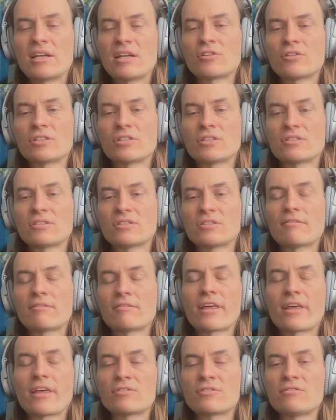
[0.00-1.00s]
and not just
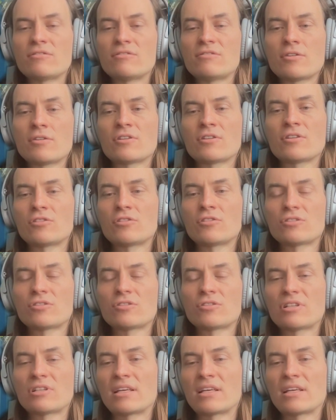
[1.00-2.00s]
several thousand euros and not
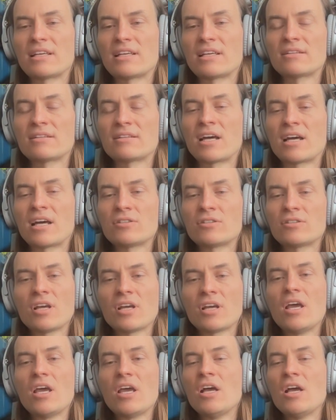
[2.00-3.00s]
just like less than 100.